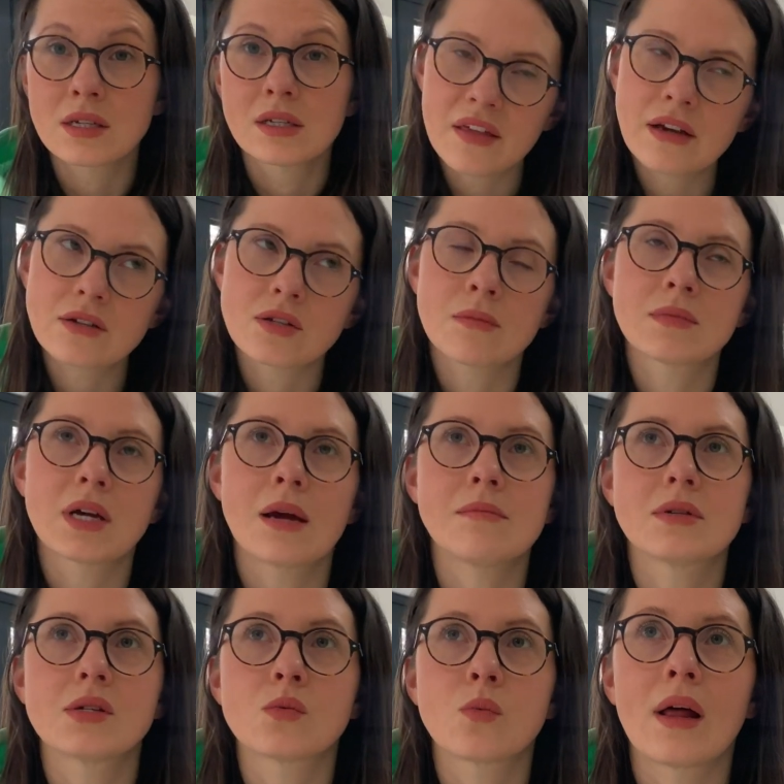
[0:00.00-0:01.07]
I think
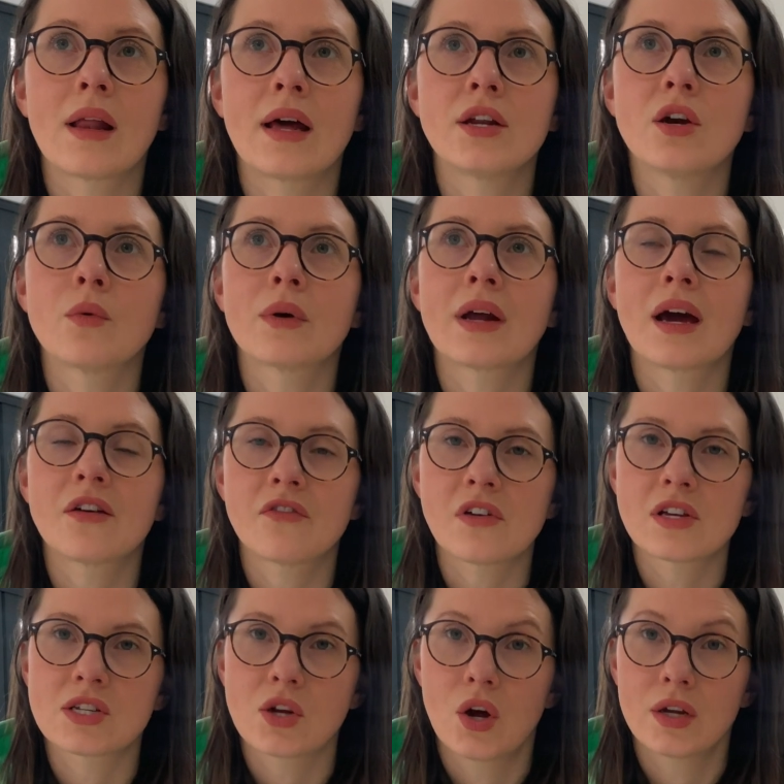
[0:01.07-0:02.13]
sometimes as I know when I
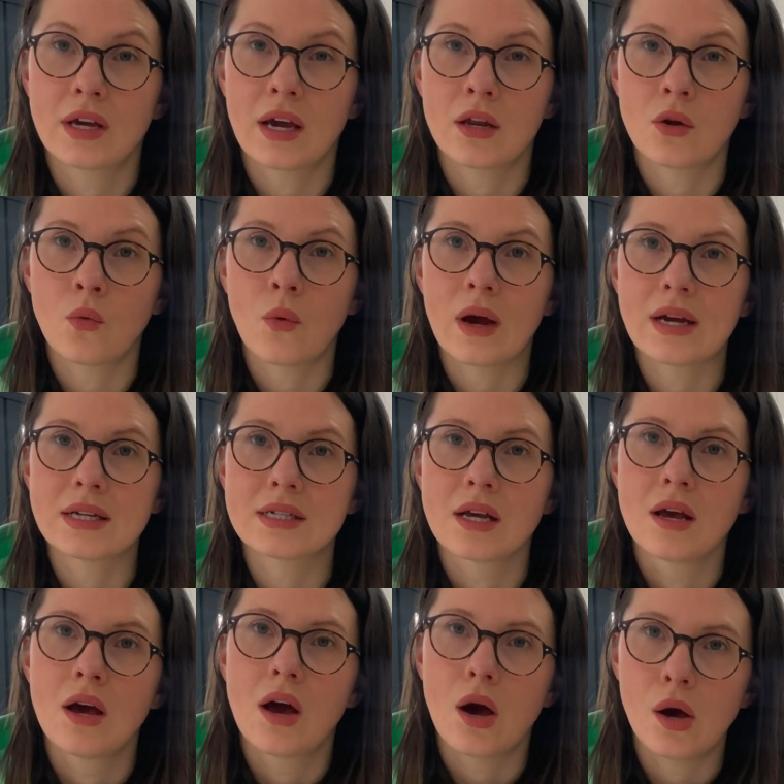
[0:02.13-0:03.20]
first started gaining weight,
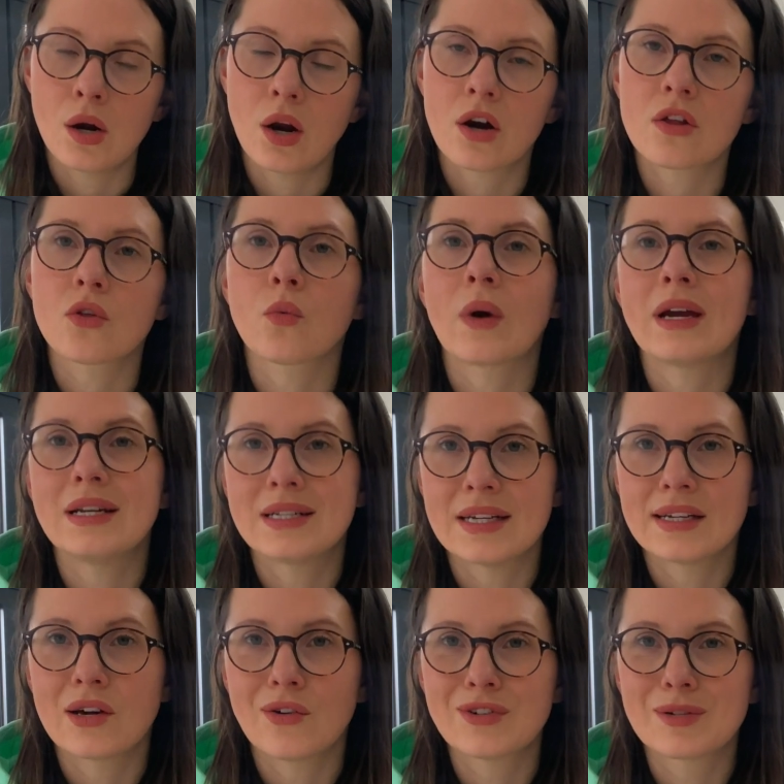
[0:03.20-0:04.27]
a lot of the weight
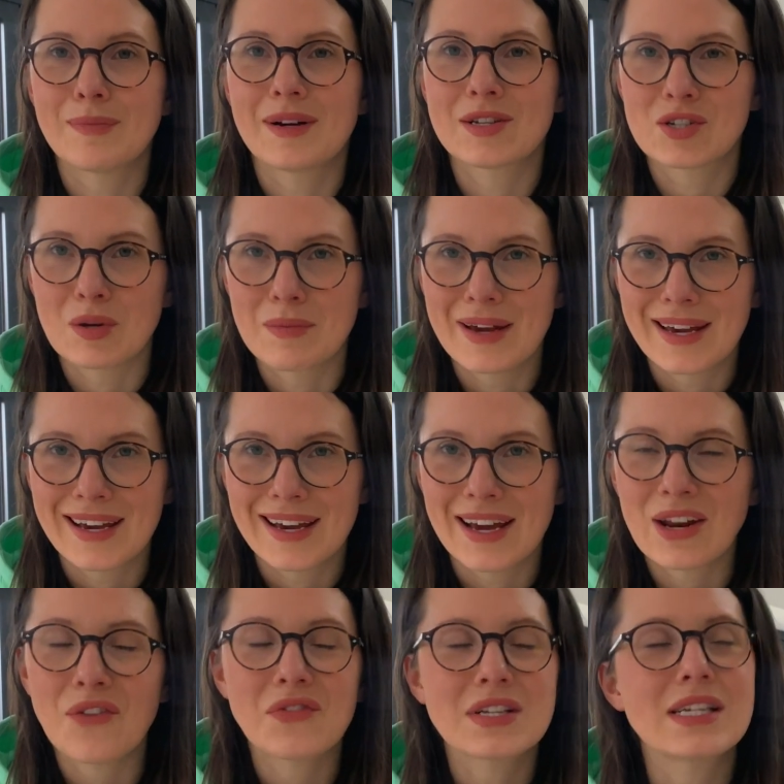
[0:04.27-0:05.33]
did go to my stomach,
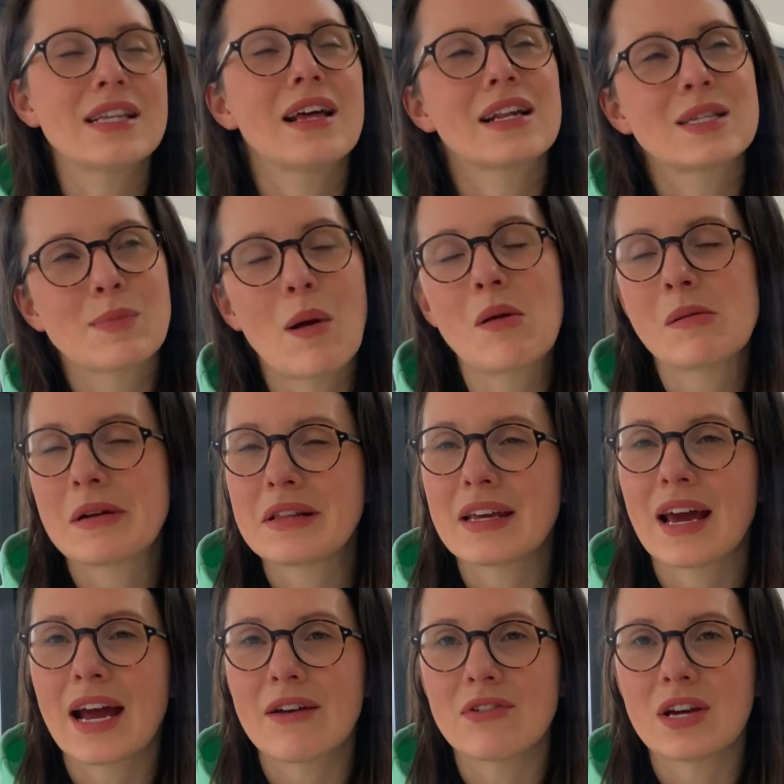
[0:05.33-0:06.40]
and obviously that's probably the
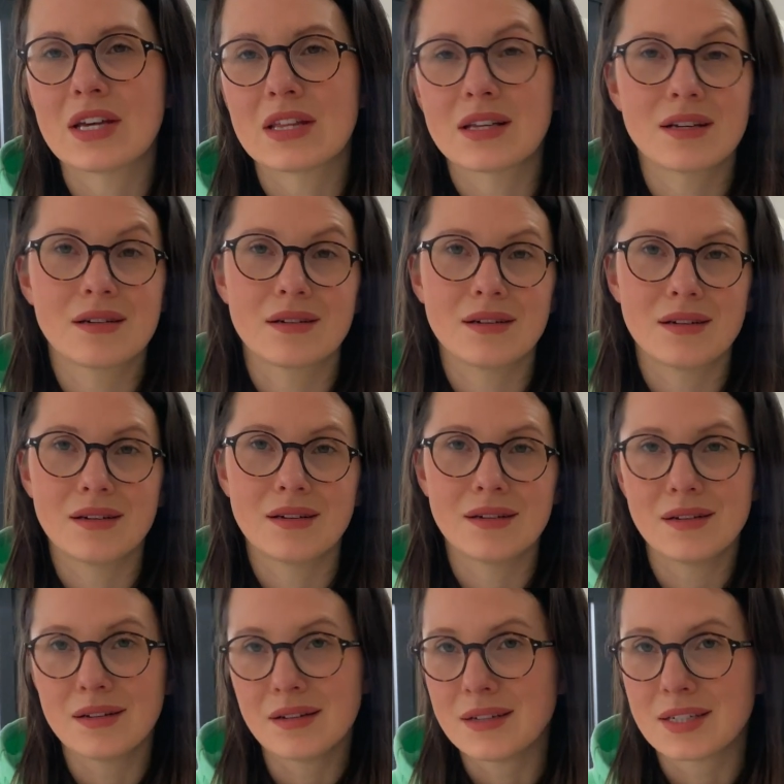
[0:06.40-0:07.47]
area that
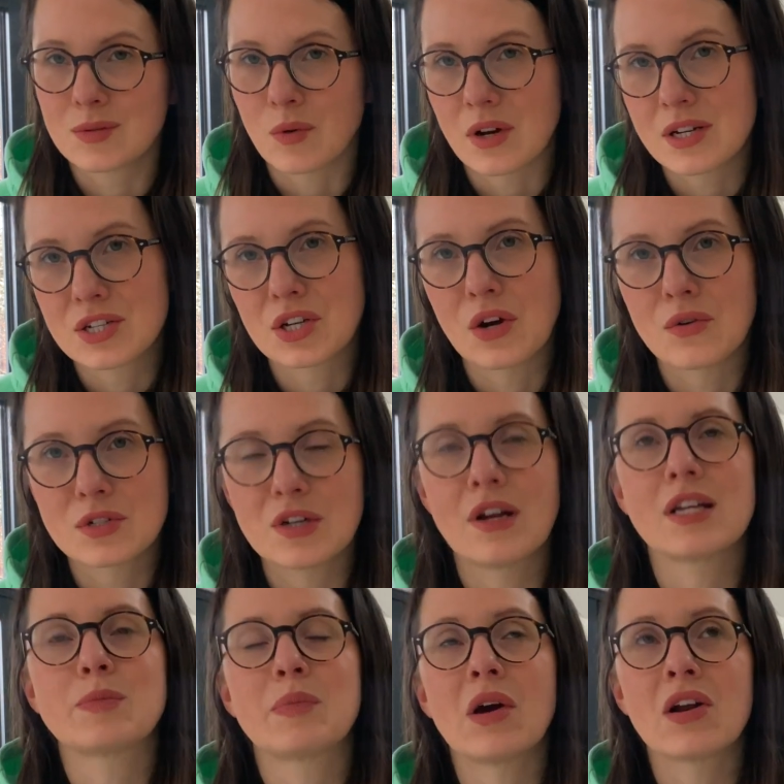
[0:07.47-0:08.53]
you least want it to go to,
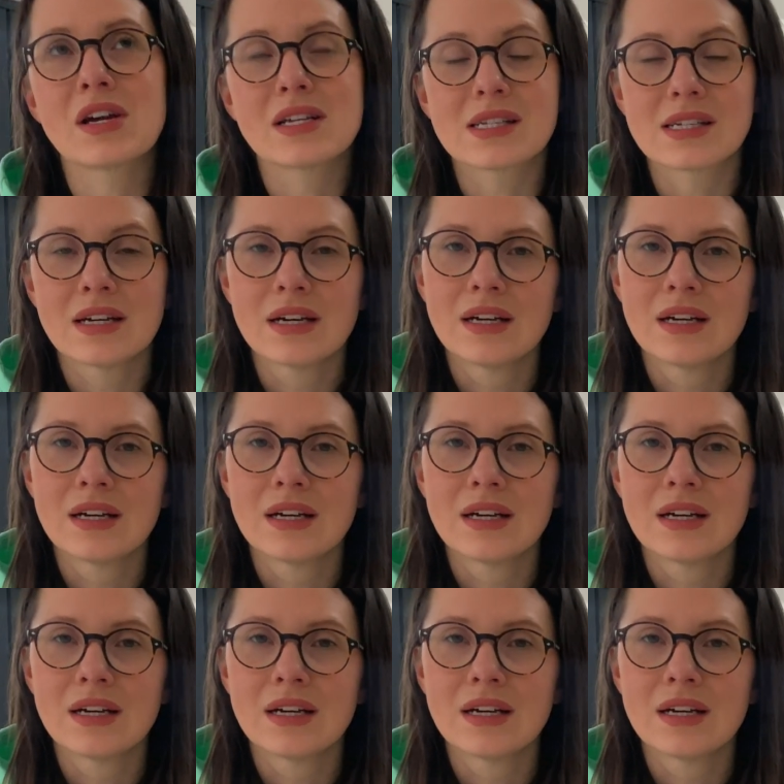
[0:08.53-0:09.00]
let's be honest.